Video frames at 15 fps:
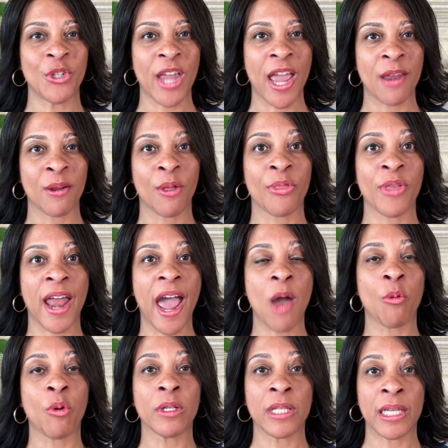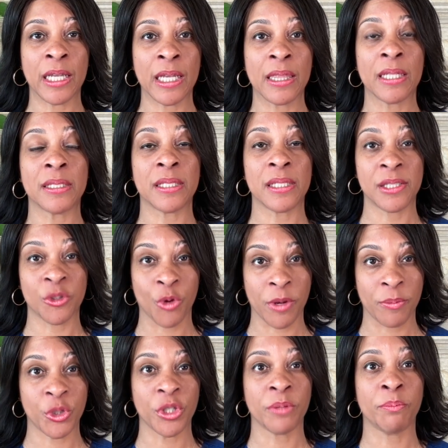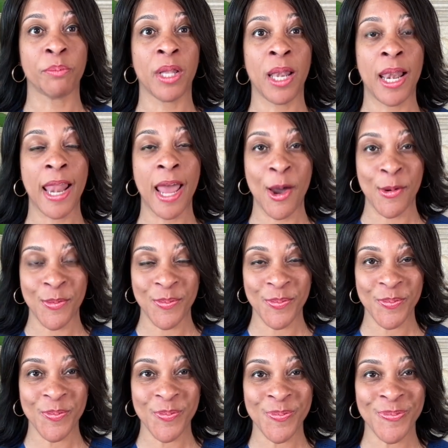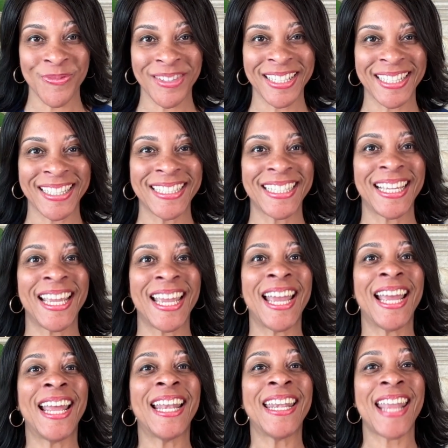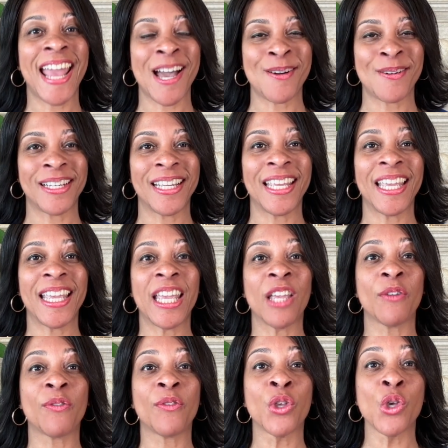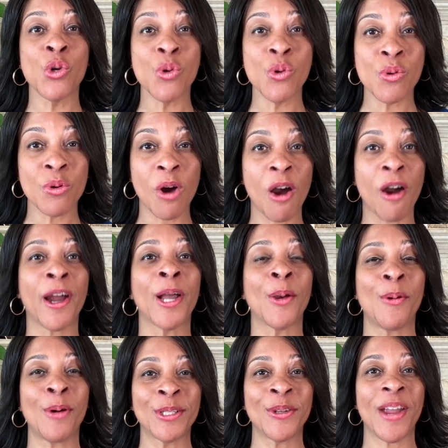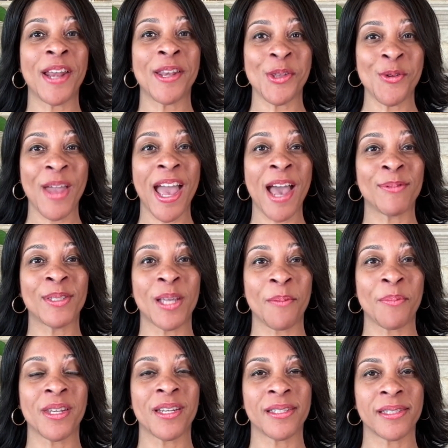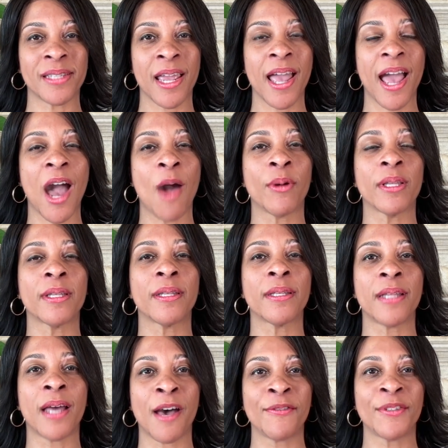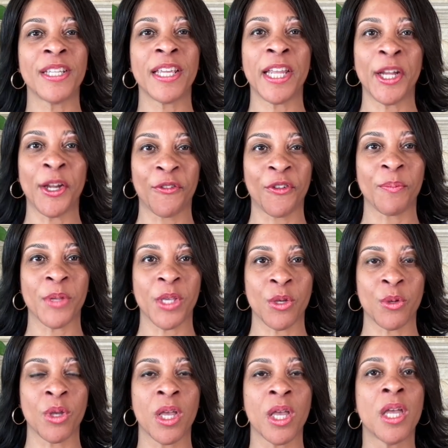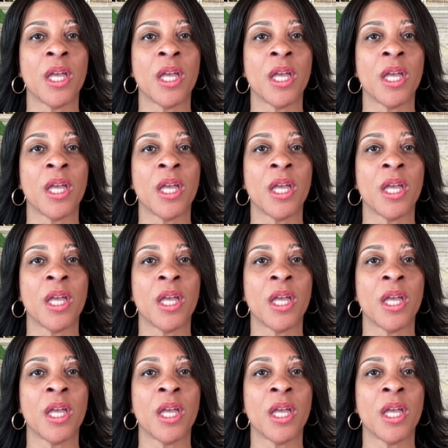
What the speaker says: channel that I will link in the description below. Now, if you are a quilter and you have something to say, I would love to hear from you.